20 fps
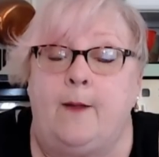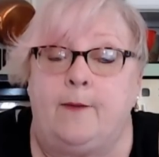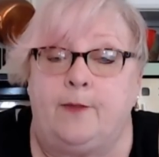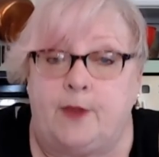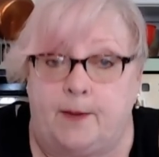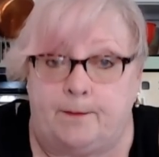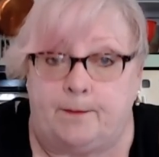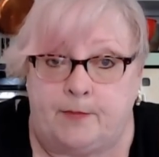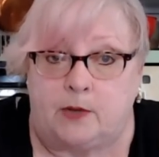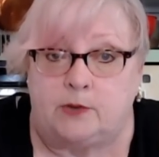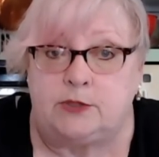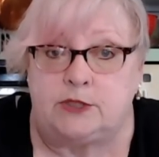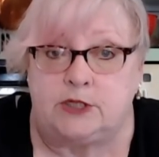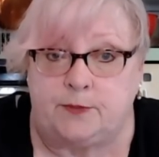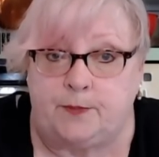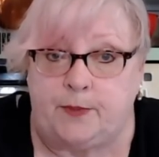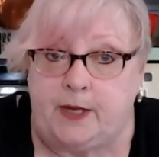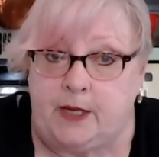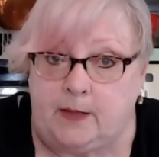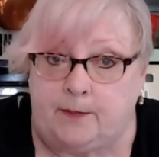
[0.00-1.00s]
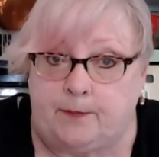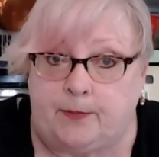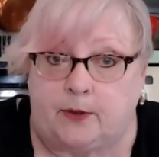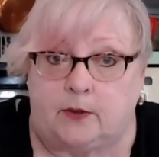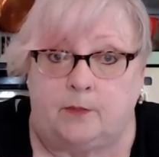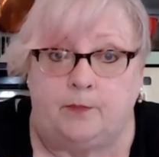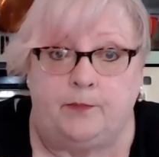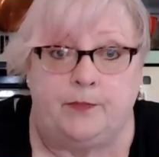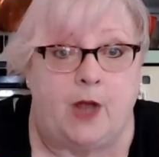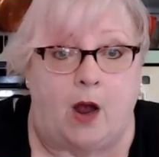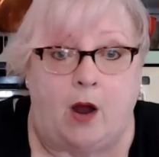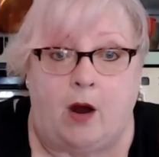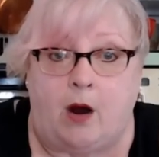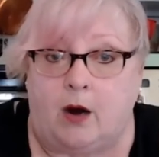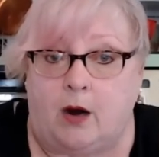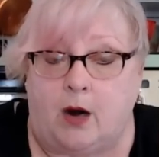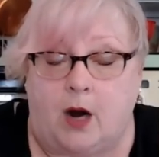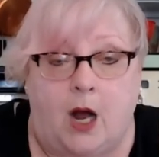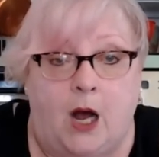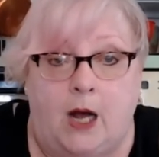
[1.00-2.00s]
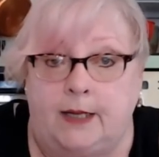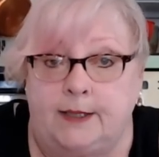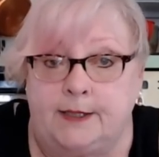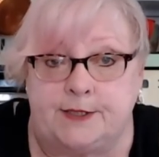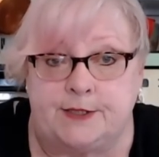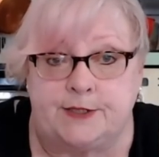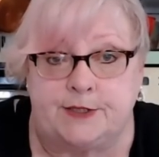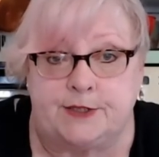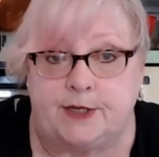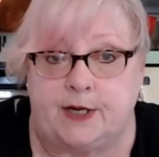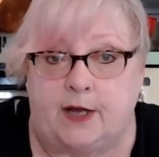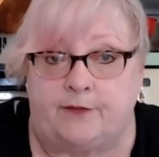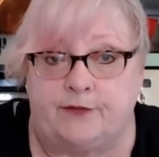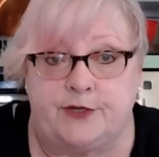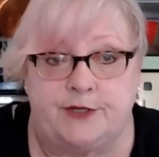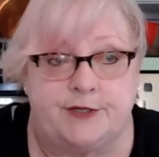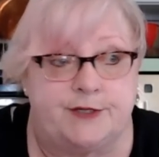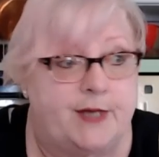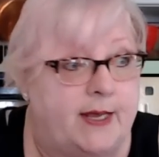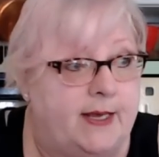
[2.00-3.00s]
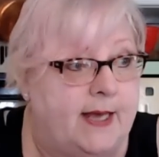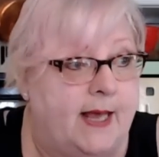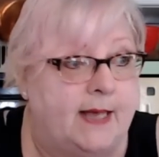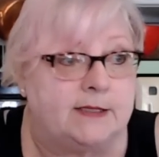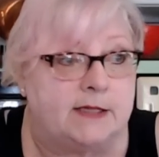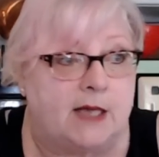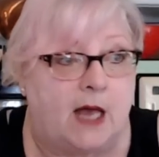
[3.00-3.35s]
that most people are honest enough to say, yes,